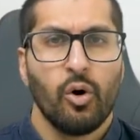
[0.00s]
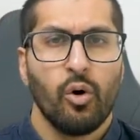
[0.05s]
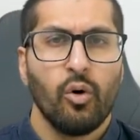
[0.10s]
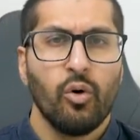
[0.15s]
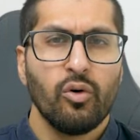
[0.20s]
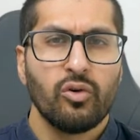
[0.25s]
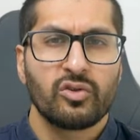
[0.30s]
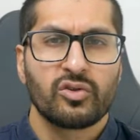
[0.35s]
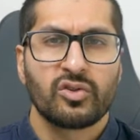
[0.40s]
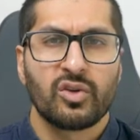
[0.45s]

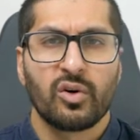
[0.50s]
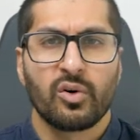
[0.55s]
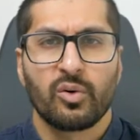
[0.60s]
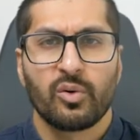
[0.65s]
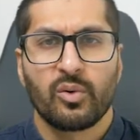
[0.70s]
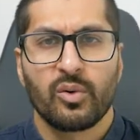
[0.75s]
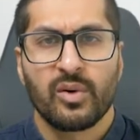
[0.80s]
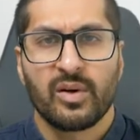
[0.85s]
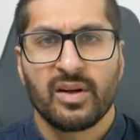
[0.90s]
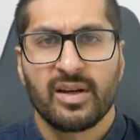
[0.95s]

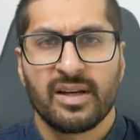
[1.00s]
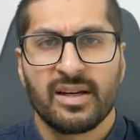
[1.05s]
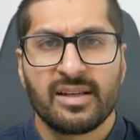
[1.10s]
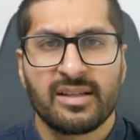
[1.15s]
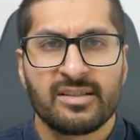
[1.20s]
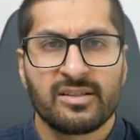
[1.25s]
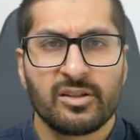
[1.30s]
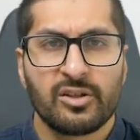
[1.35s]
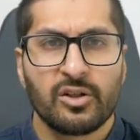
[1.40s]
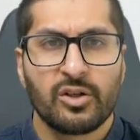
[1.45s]
Also, it
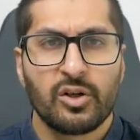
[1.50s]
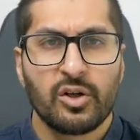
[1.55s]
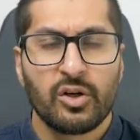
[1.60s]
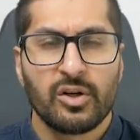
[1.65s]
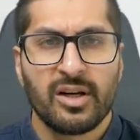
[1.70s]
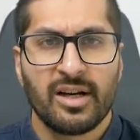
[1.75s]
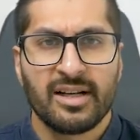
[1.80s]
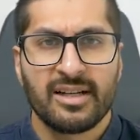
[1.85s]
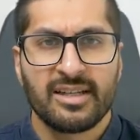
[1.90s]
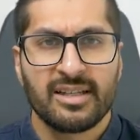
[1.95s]
is a
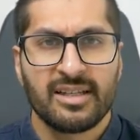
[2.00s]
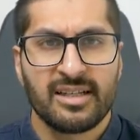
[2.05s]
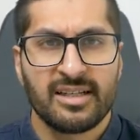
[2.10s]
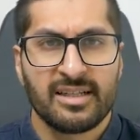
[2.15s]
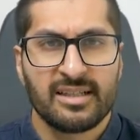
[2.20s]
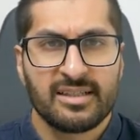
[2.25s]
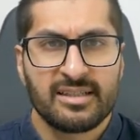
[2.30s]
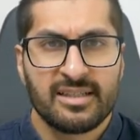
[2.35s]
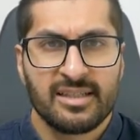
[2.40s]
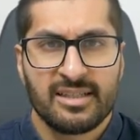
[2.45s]
good
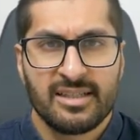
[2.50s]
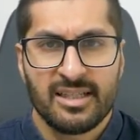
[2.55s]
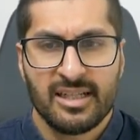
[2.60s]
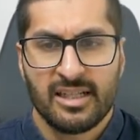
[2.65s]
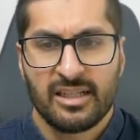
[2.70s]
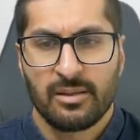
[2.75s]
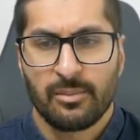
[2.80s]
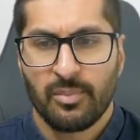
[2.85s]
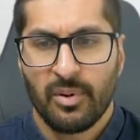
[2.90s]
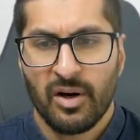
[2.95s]
idea to
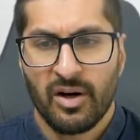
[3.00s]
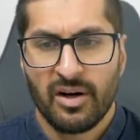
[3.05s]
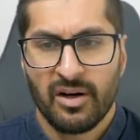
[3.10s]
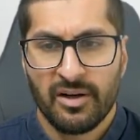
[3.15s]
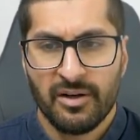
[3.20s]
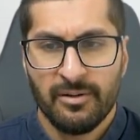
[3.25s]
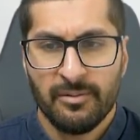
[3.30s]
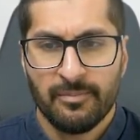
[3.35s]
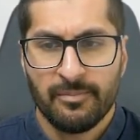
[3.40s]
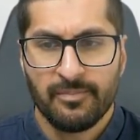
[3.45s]
tick the
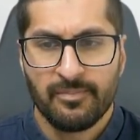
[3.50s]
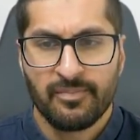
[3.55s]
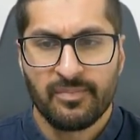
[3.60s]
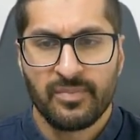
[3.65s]
button